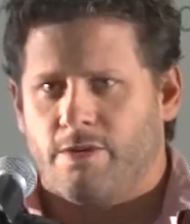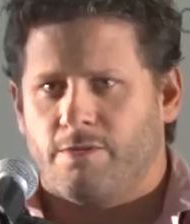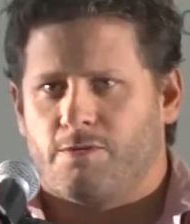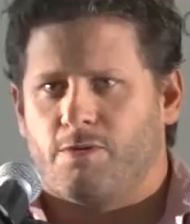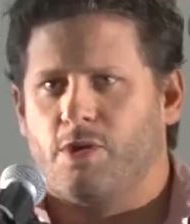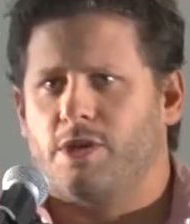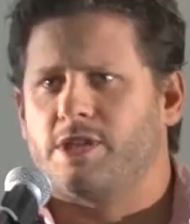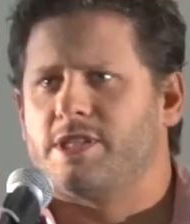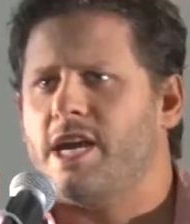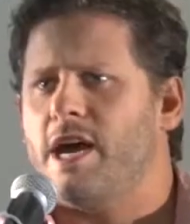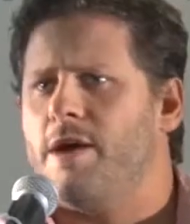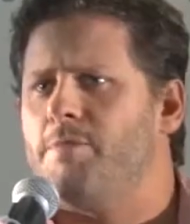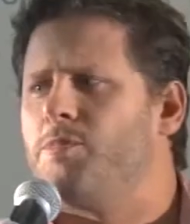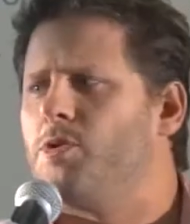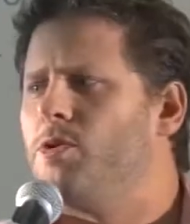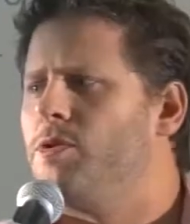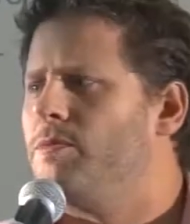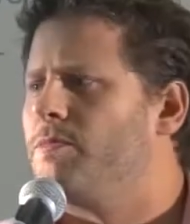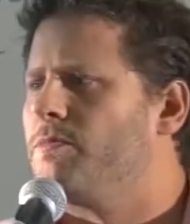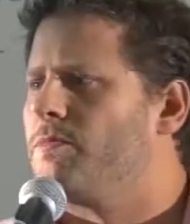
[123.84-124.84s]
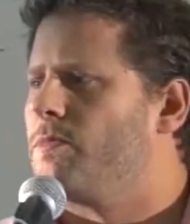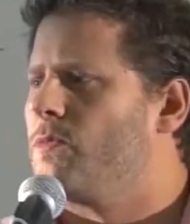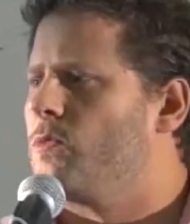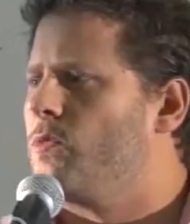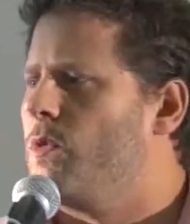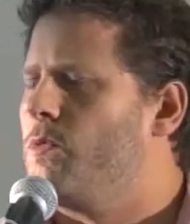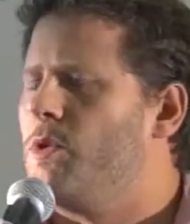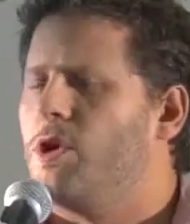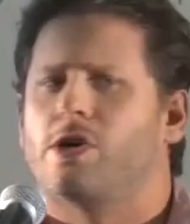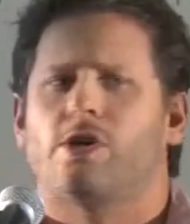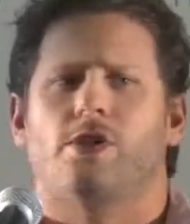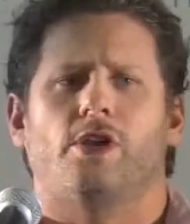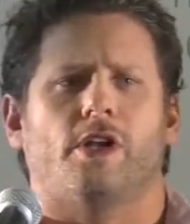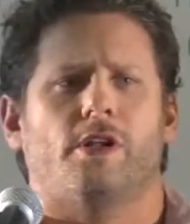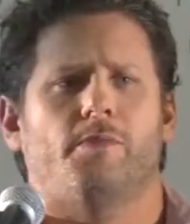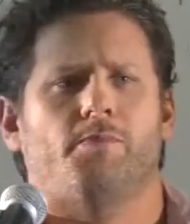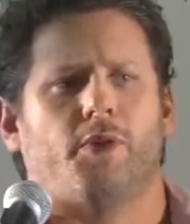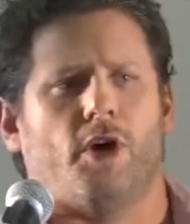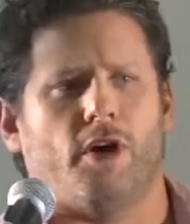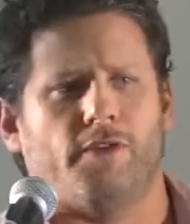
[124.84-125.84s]
For example, we work a lot
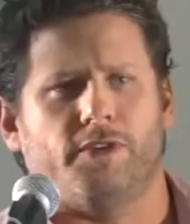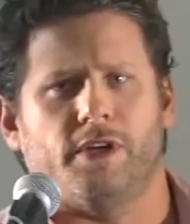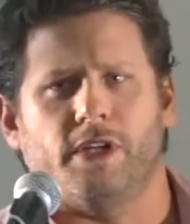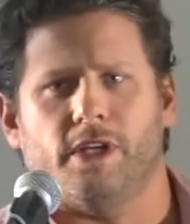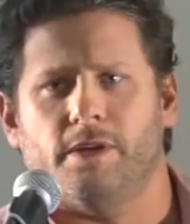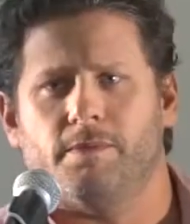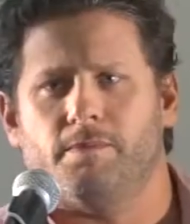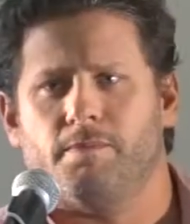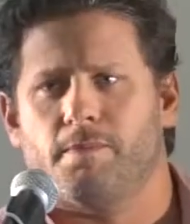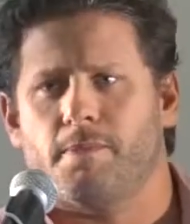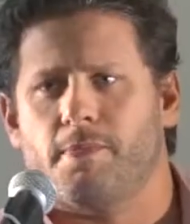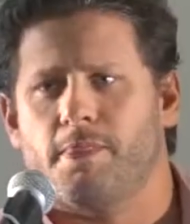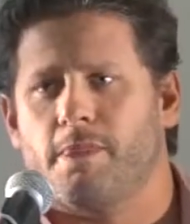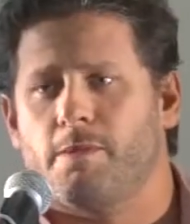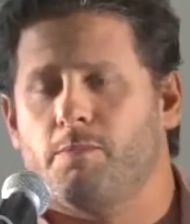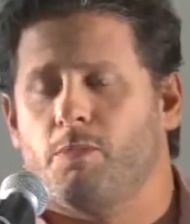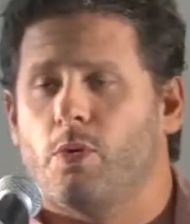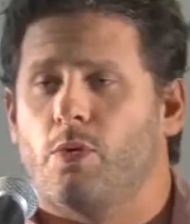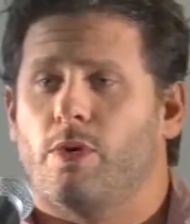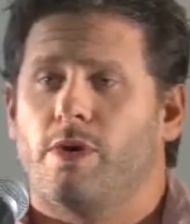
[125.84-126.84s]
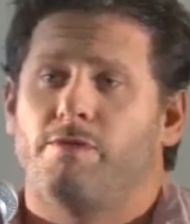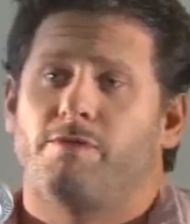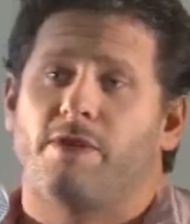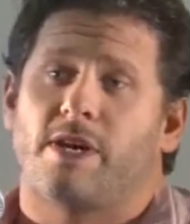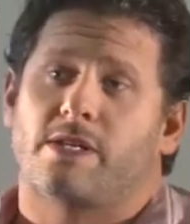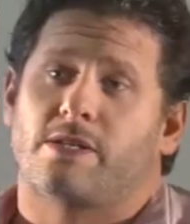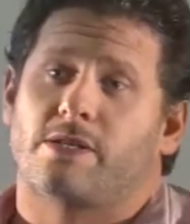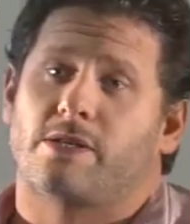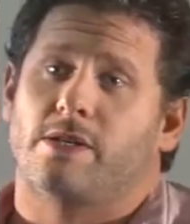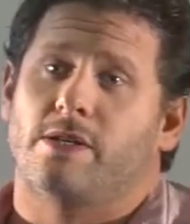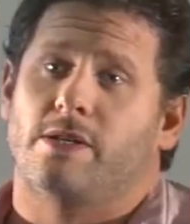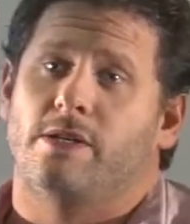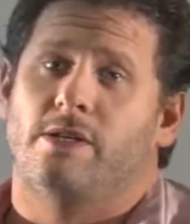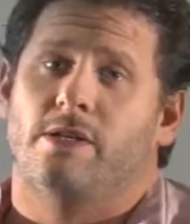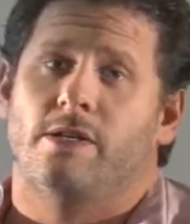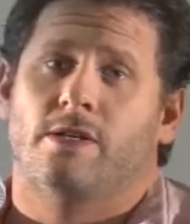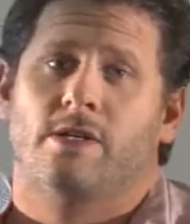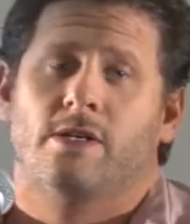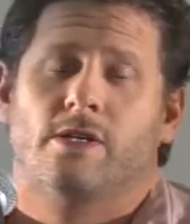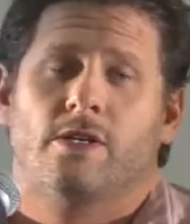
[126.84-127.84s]
in poverty, but we're invested
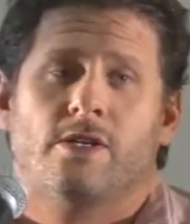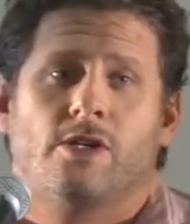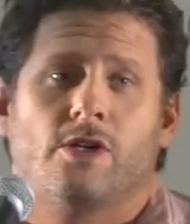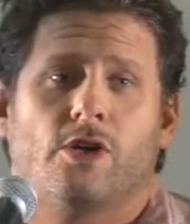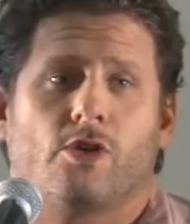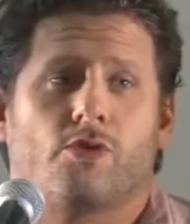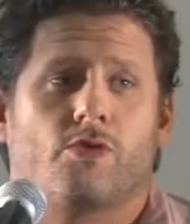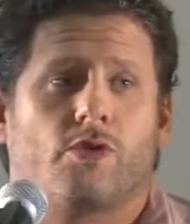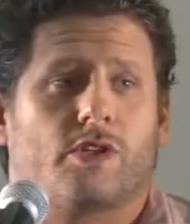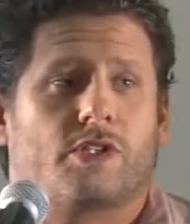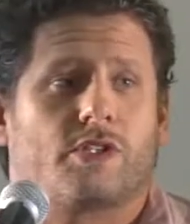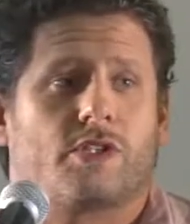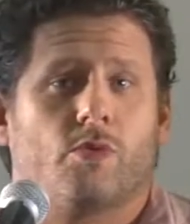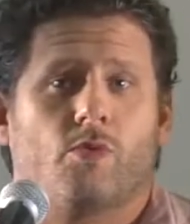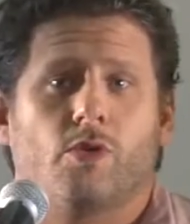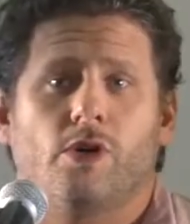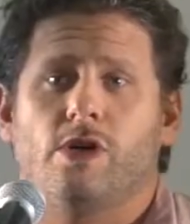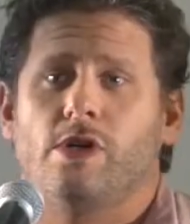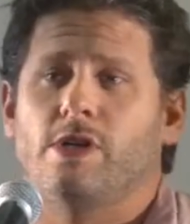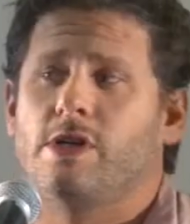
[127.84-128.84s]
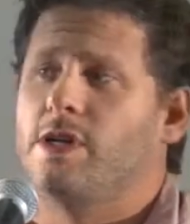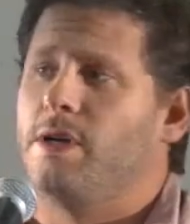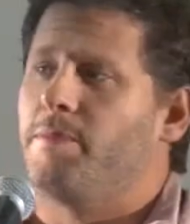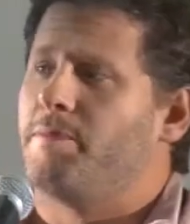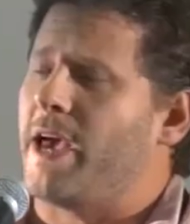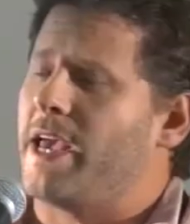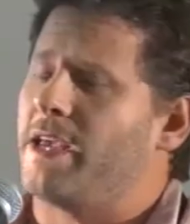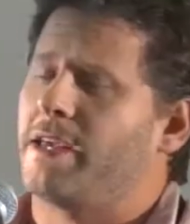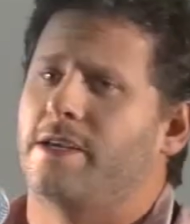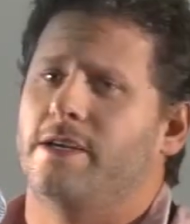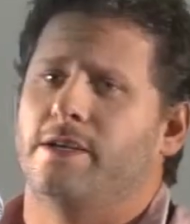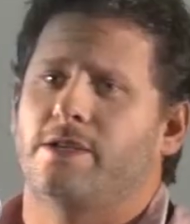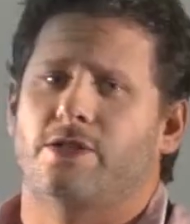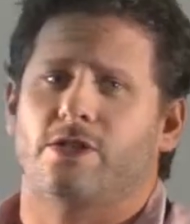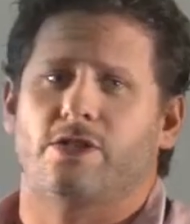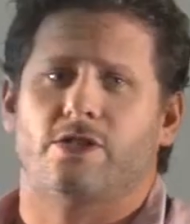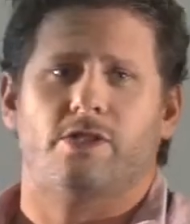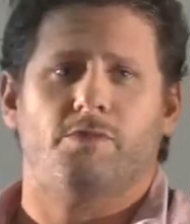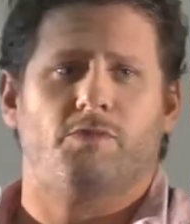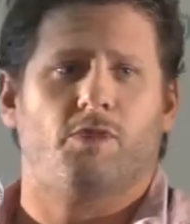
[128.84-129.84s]
across the world in a banking
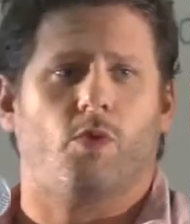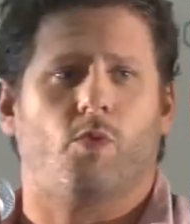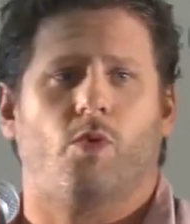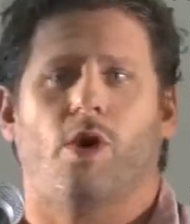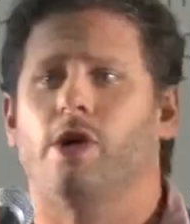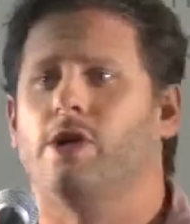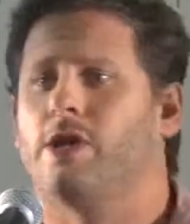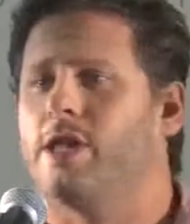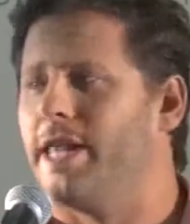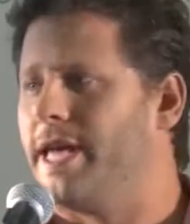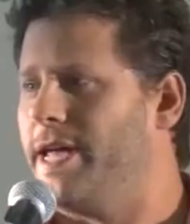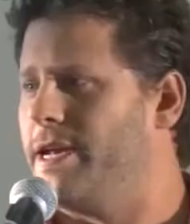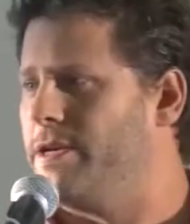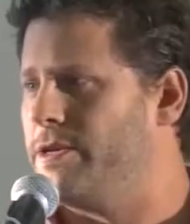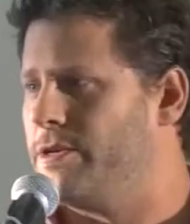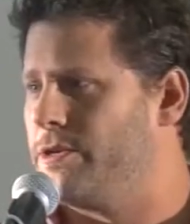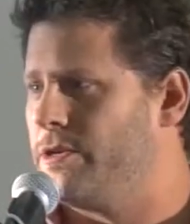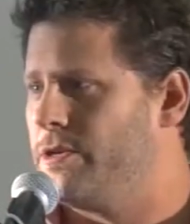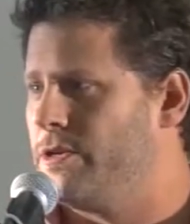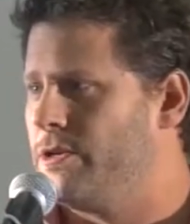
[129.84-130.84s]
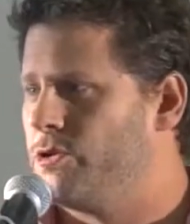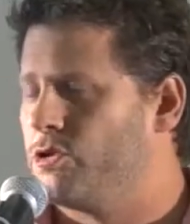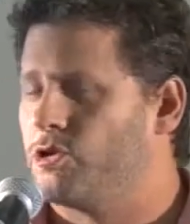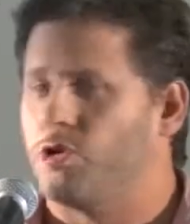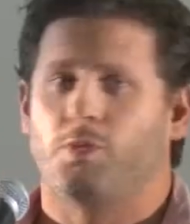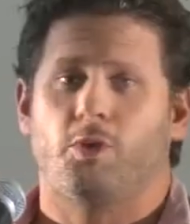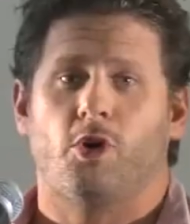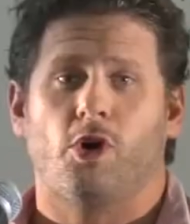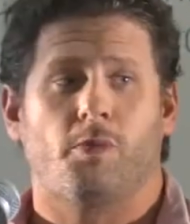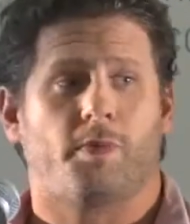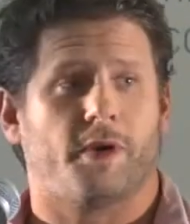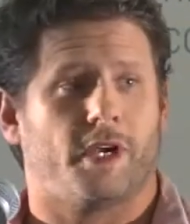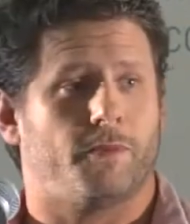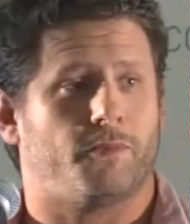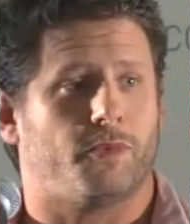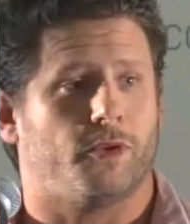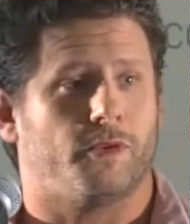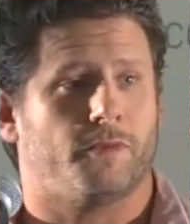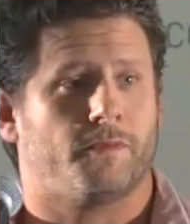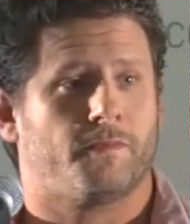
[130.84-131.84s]
system that won't lend to poor
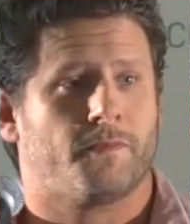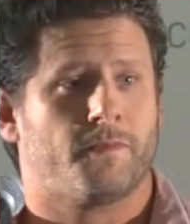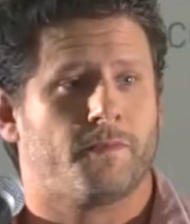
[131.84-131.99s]
people.